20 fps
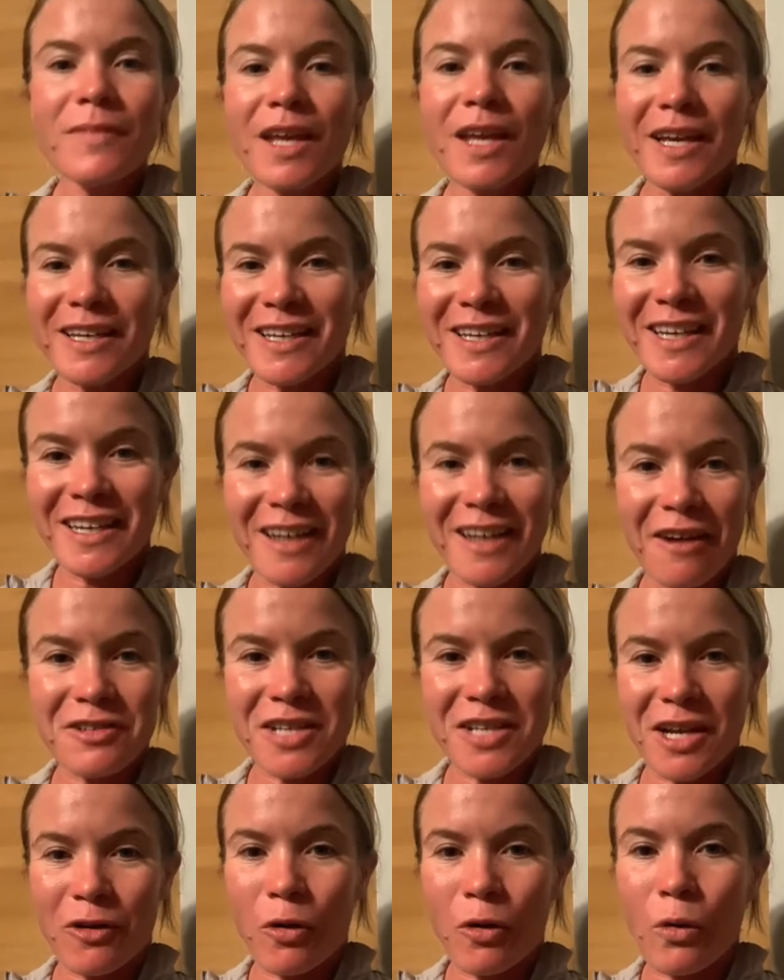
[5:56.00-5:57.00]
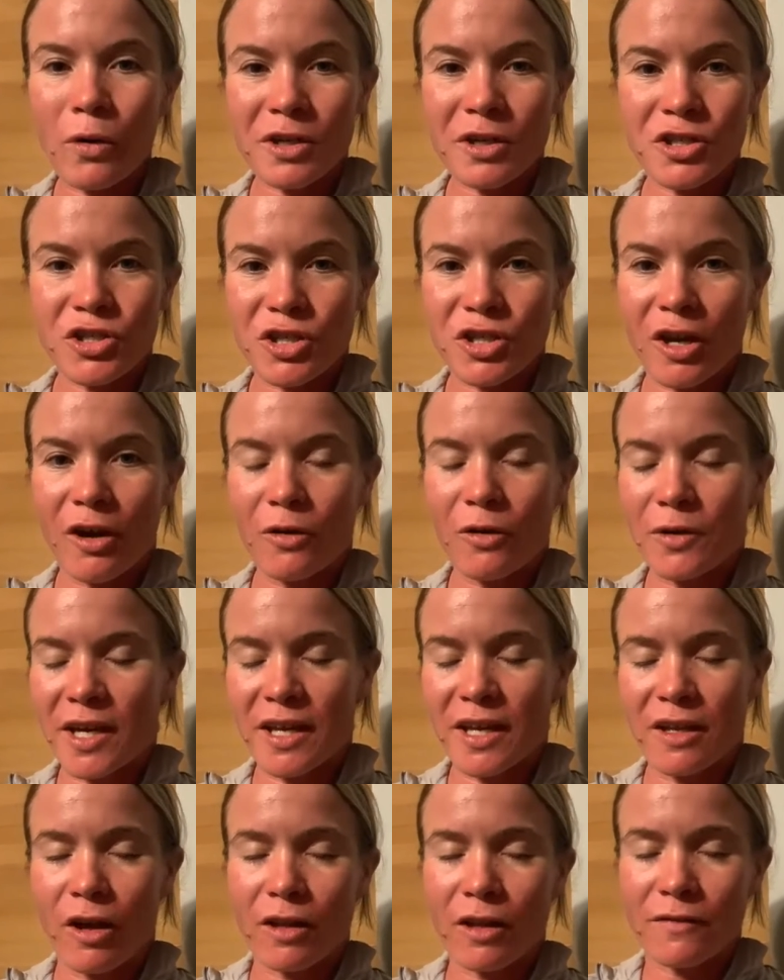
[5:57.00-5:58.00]
Again, I was at a horse show
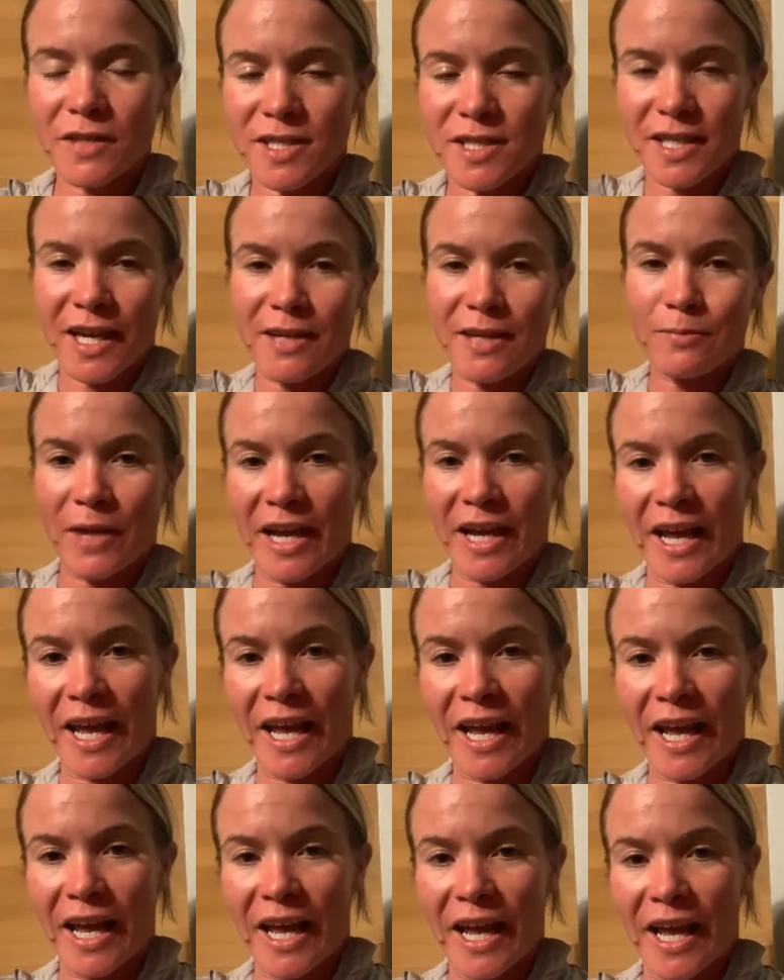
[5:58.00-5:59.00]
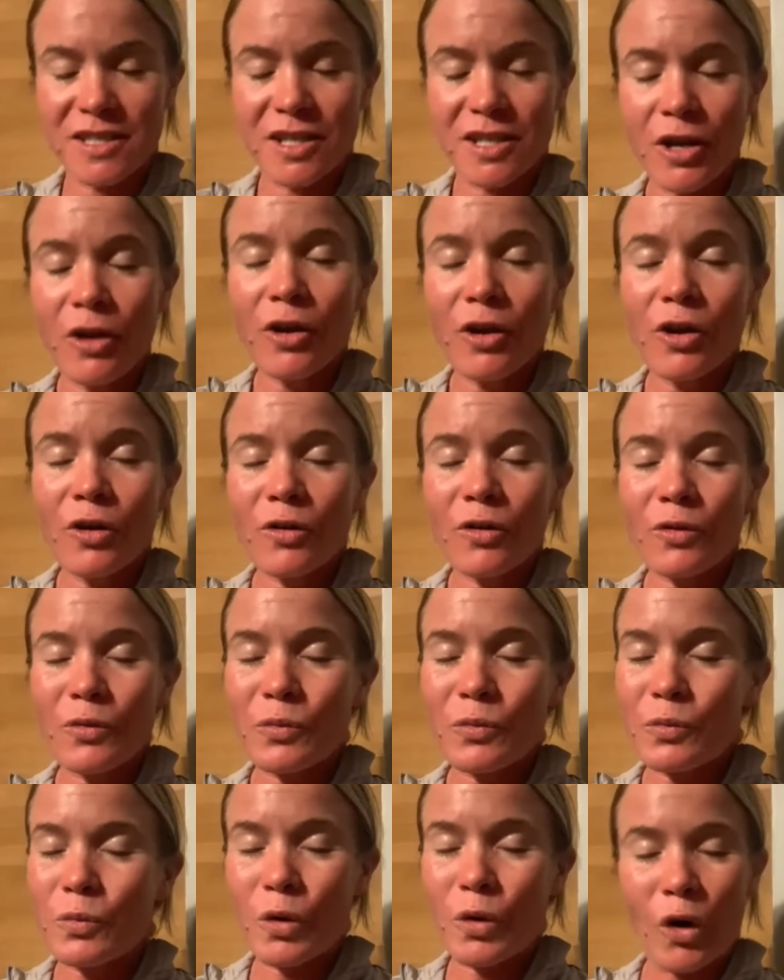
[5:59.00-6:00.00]
and all of a sudden my hands
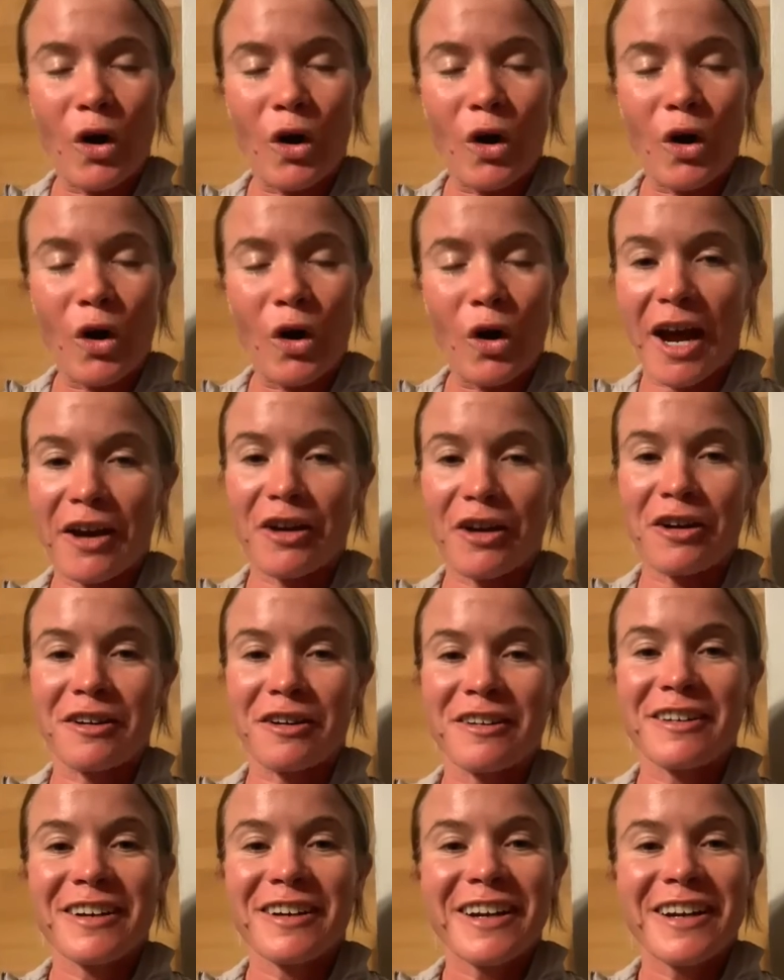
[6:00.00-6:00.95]
were on fire.